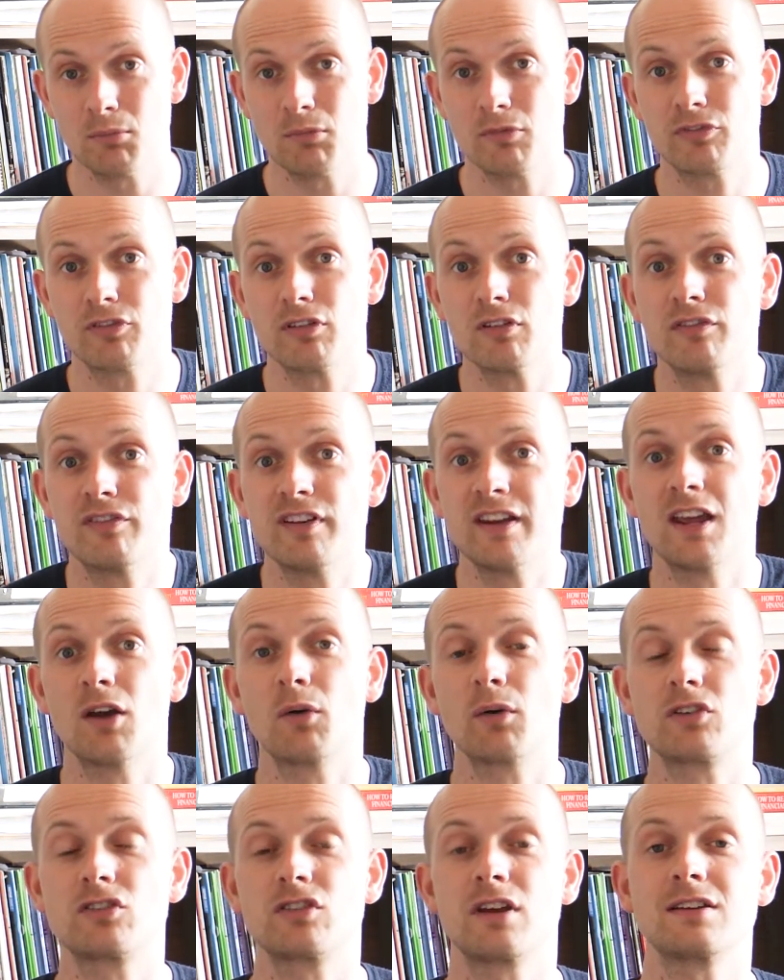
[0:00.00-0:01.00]
For a video
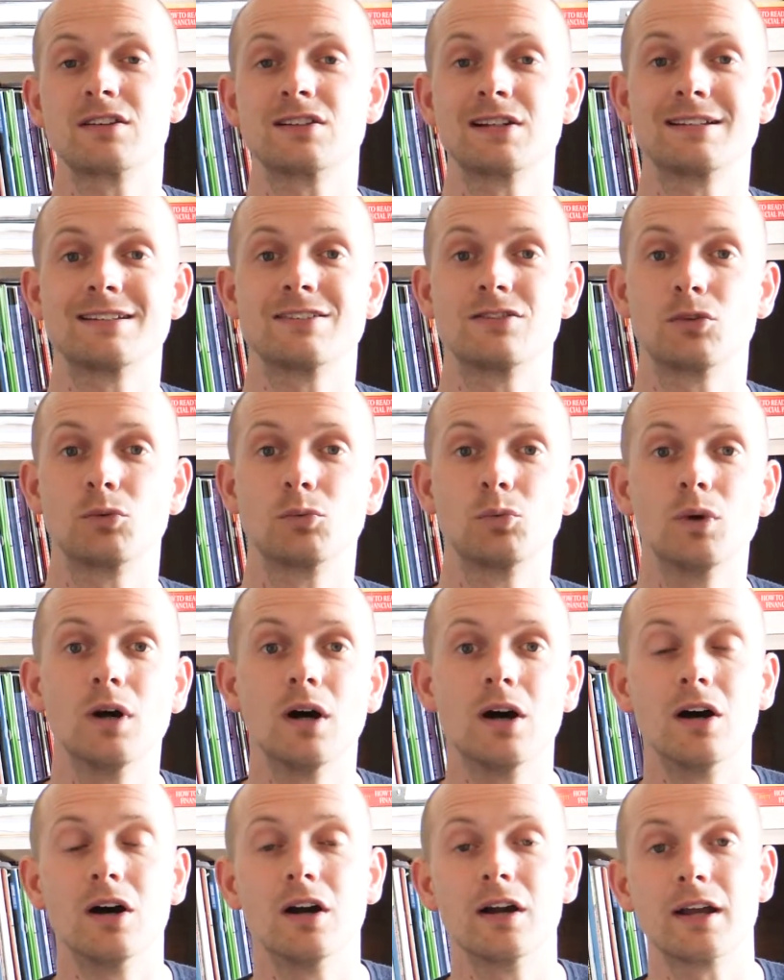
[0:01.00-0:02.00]
exchange lesson to
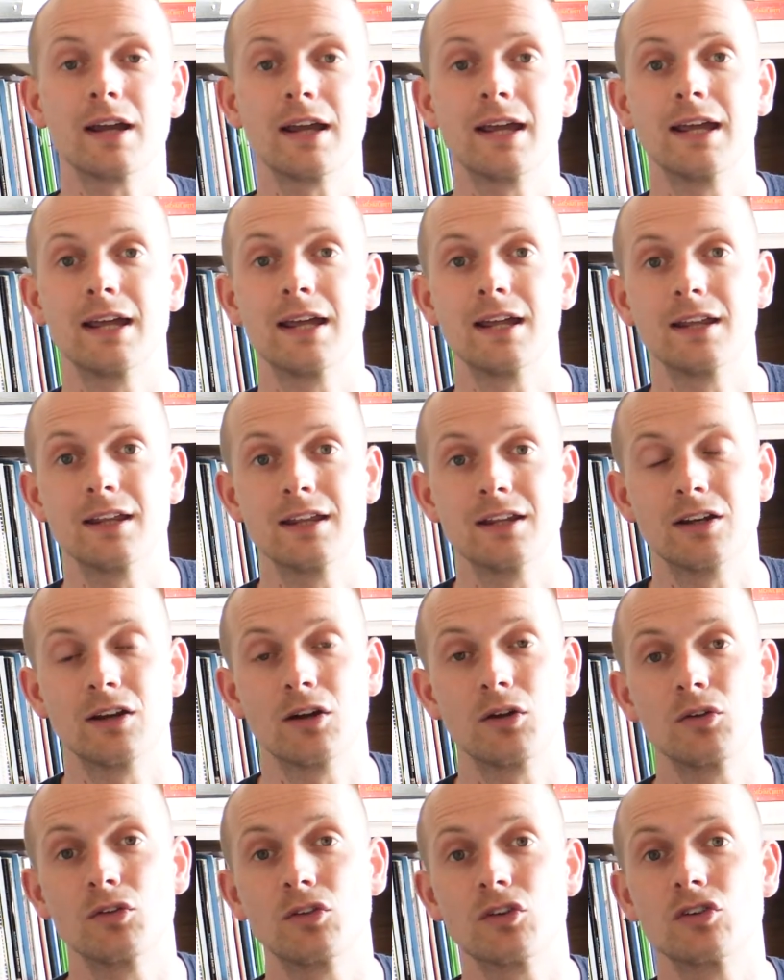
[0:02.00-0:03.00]
work,
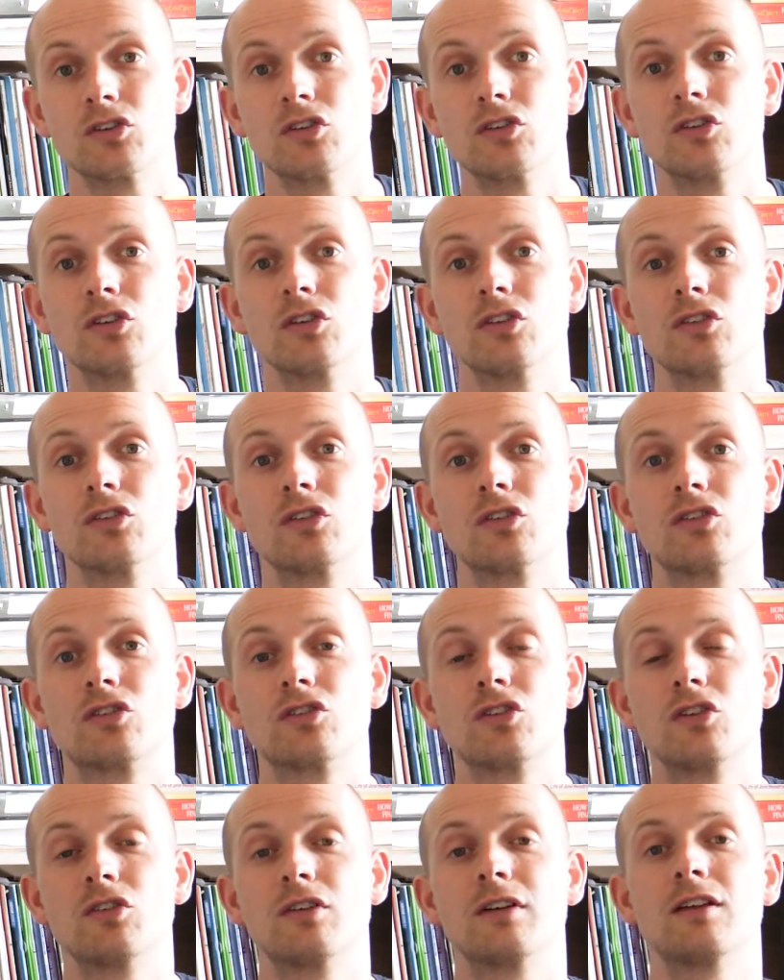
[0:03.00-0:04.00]
the
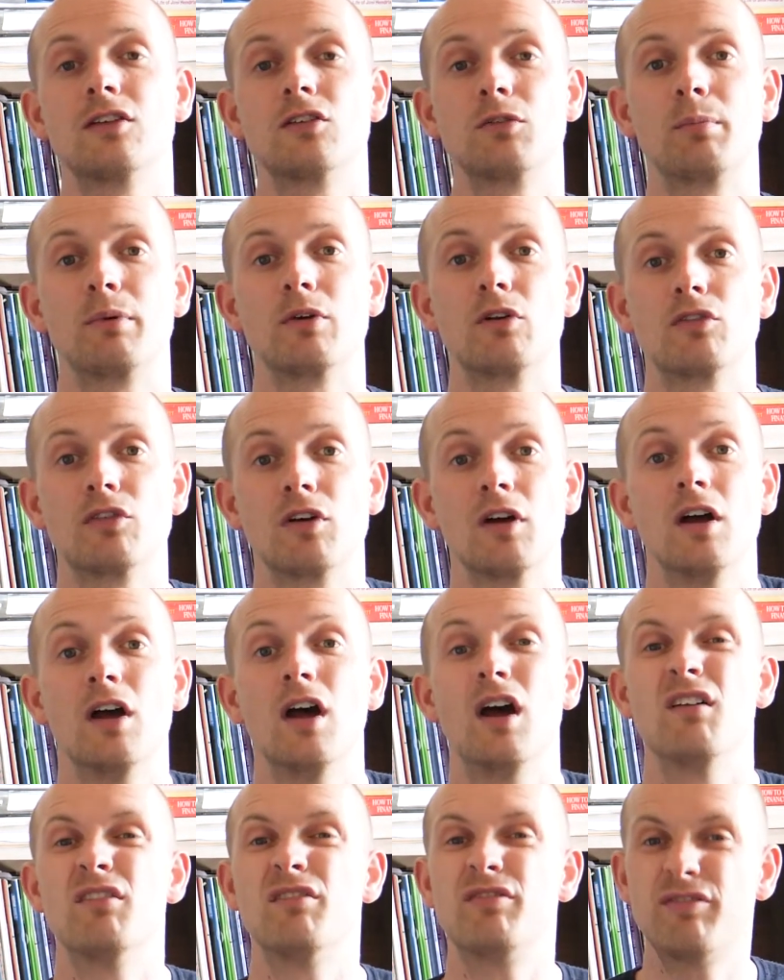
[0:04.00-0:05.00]
student needs to be of a
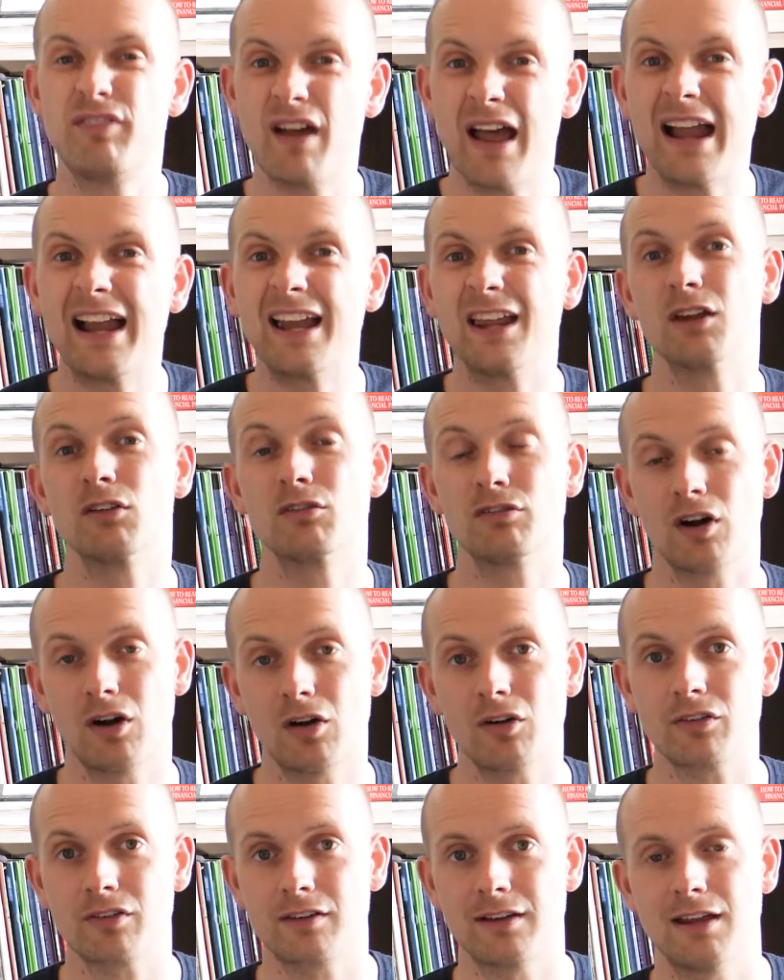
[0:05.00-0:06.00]
fairly
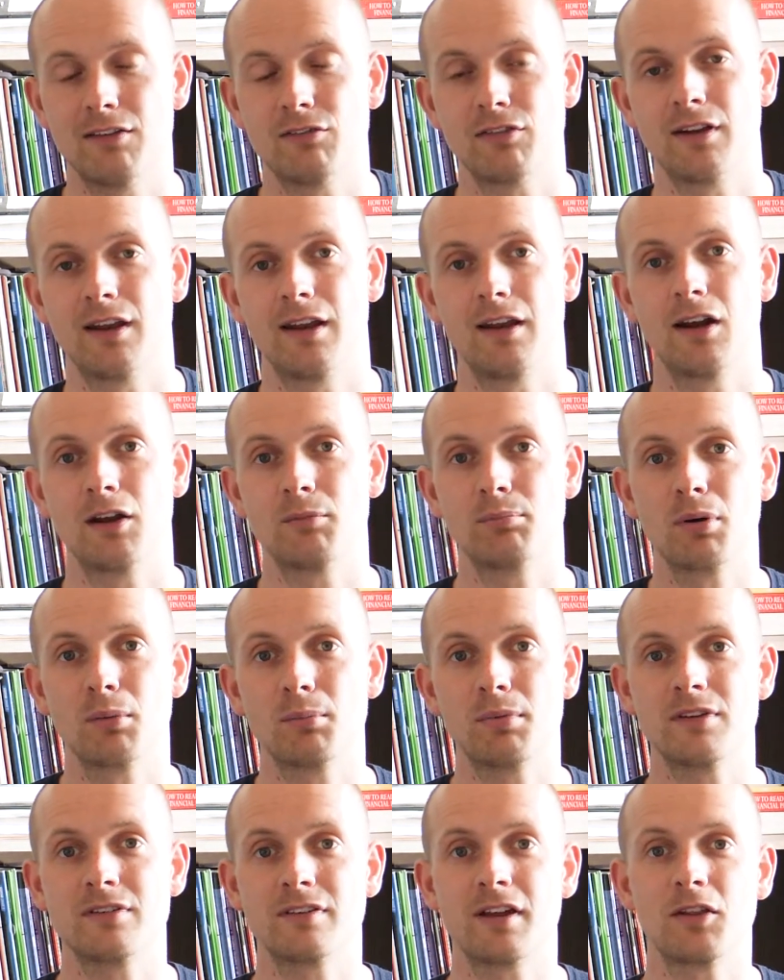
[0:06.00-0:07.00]
advanced level, and I'd
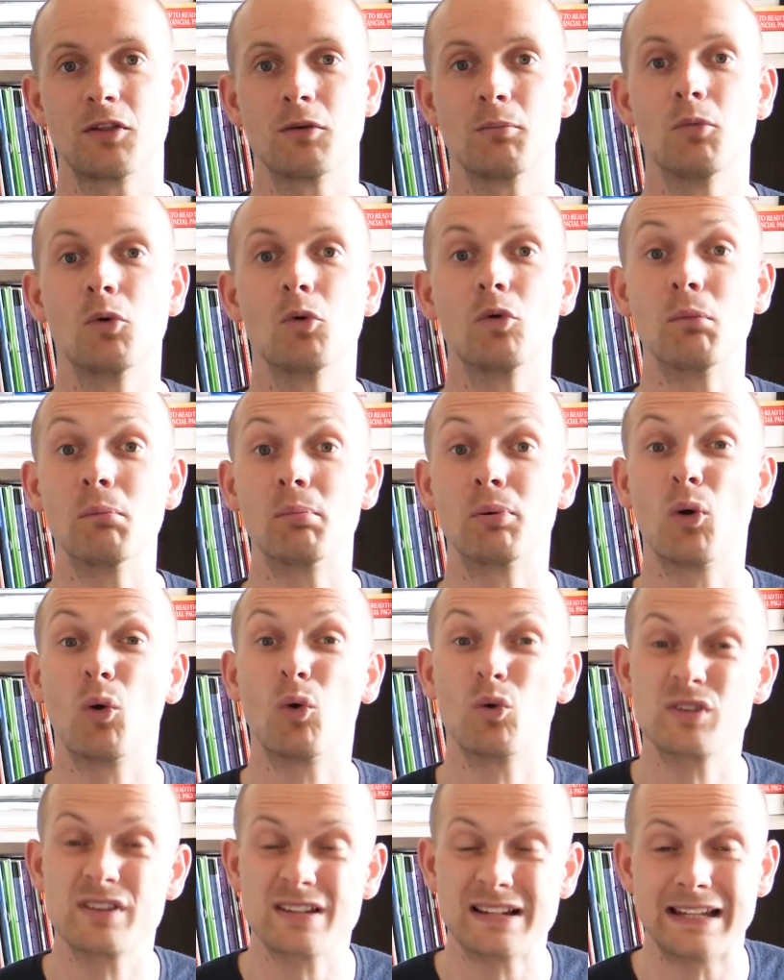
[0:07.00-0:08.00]
probably say that more
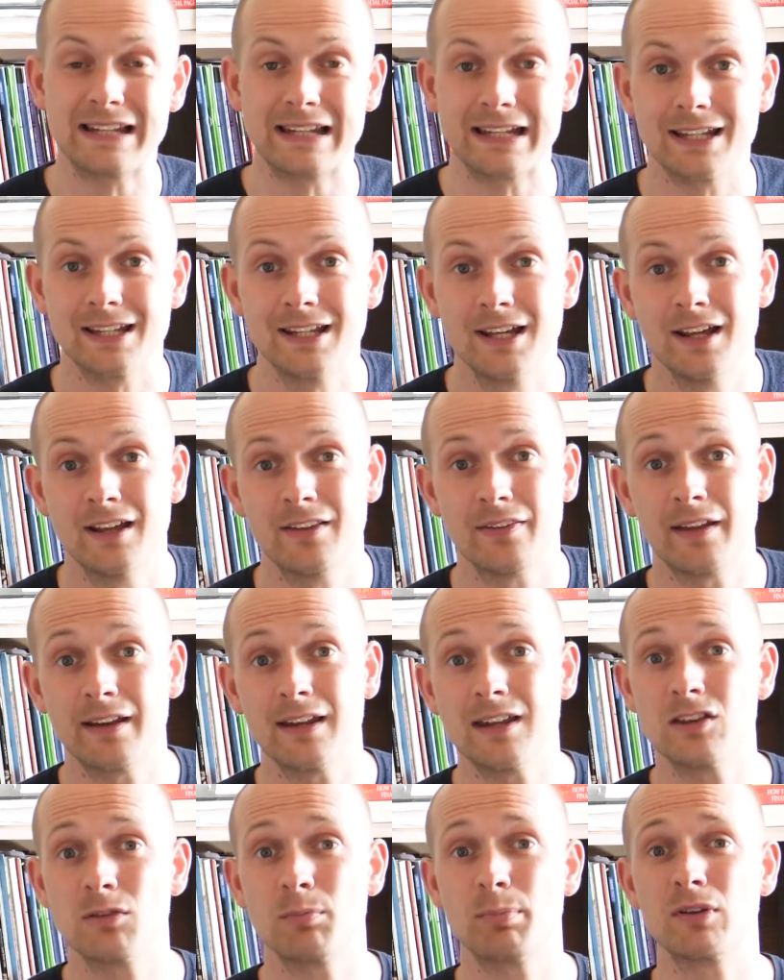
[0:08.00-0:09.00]
importantly, they
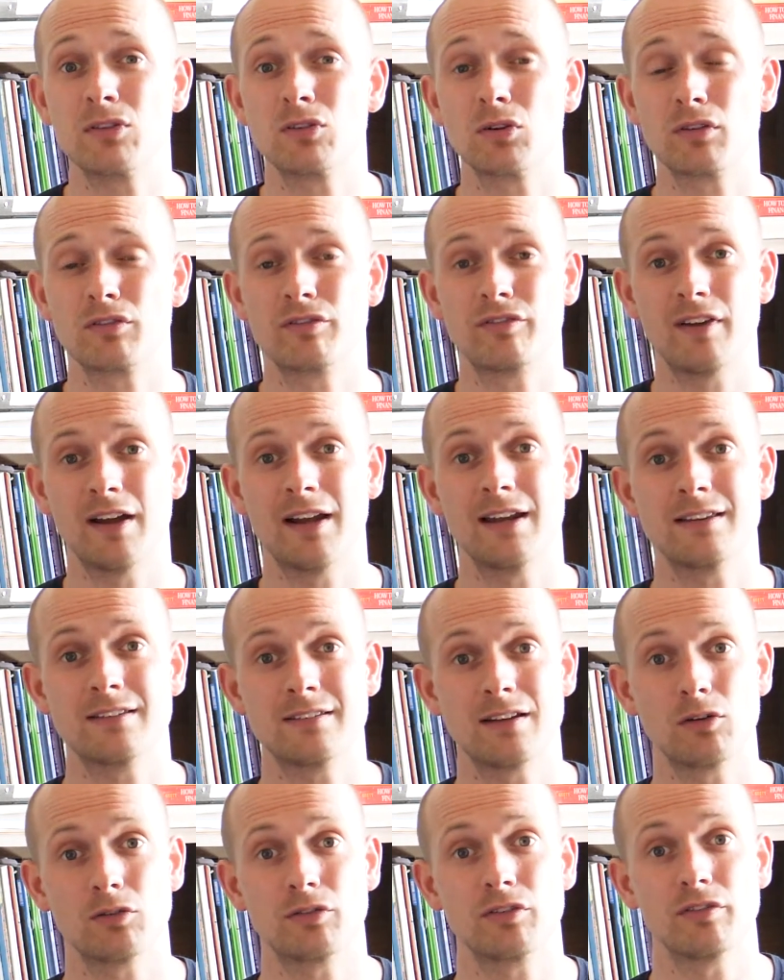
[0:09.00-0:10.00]
need to be sort of fairly
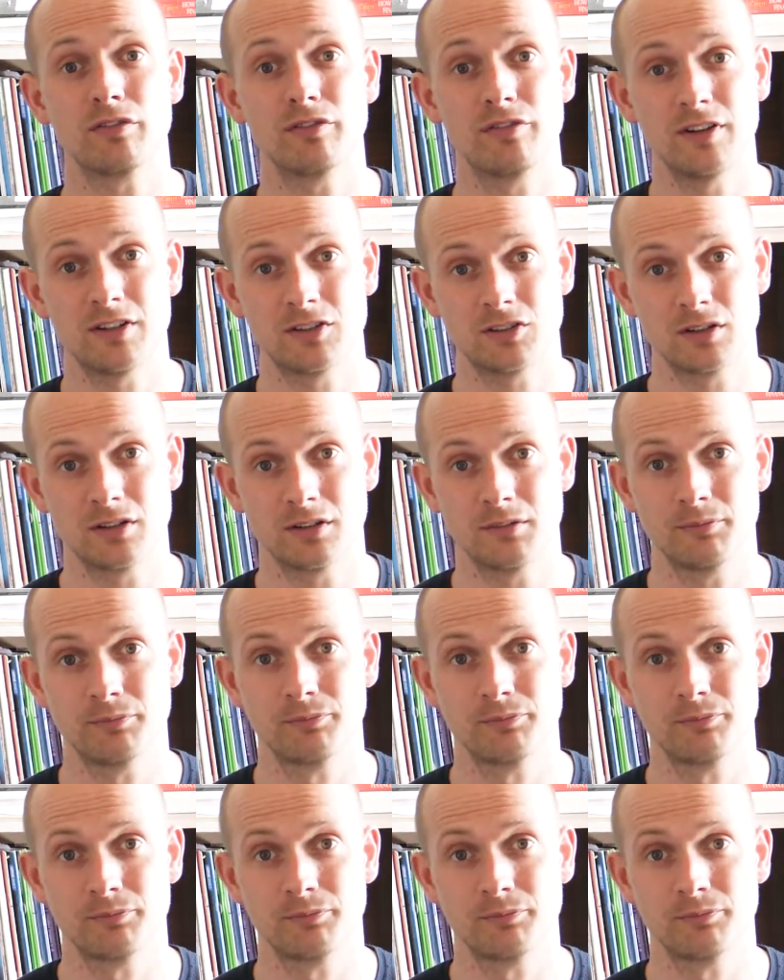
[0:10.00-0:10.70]
self-sufficient.